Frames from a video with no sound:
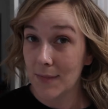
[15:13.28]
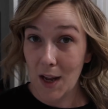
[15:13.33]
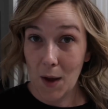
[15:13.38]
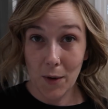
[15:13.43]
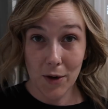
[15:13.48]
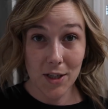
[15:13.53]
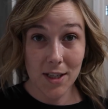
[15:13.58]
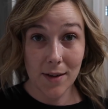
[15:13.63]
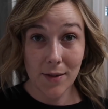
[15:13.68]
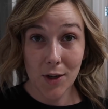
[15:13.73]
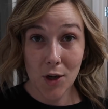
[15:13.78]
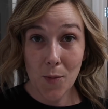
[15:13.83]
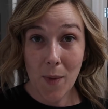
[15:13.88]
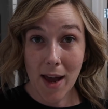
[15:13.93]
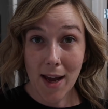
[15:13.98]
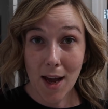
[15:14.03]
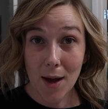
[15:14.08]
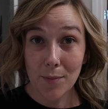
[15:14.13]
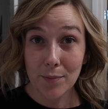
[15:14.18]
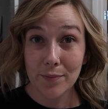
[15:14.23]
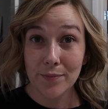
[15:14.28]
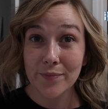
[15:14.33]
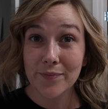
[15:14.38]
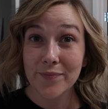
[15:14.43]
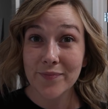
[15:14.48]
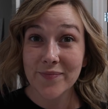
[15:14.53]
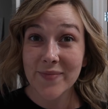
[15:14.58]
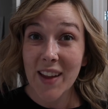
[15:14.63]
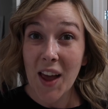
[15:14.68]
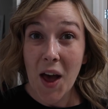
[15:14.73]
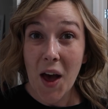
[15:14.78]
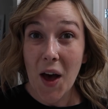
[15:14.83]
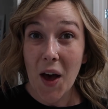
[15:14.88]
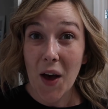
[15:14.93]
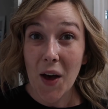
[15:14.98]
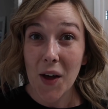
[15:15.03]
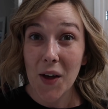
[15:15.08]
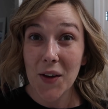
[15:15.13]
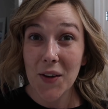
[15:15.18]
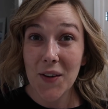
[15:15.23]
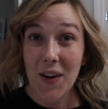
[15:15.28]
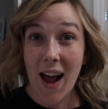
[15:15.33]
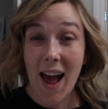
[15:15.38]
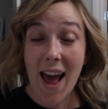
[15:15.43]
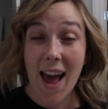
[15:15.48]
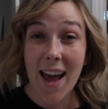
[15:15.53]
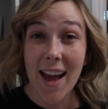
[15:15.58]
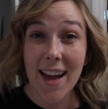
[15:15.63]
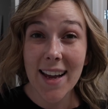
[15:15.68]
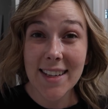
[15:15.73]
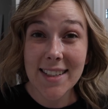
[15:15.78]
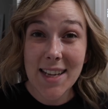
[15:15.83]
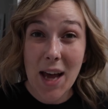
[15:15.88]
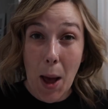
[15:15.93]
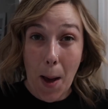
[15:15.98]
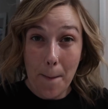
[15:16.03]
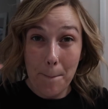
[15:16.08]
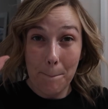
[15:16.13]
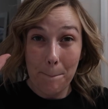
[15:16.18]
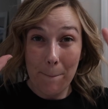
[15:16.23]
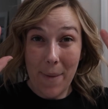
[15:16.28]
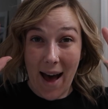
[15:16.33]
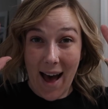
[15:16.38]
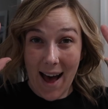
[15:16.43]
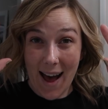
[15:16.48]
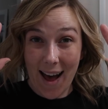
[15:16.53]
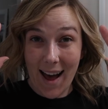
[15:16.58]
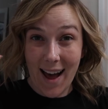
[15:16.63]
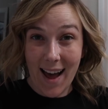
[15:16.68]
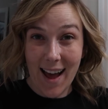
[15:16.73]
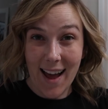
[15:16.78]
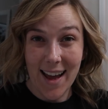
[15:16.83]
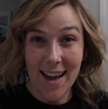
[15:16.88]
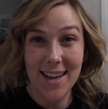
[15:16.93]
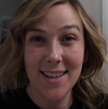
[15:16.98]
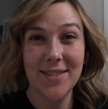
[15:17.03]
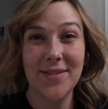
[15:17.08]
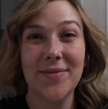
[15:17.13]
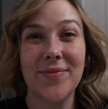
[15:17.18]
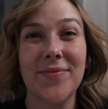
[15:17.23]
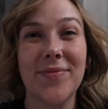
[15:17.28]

now I just have to do makeup. All right, bye.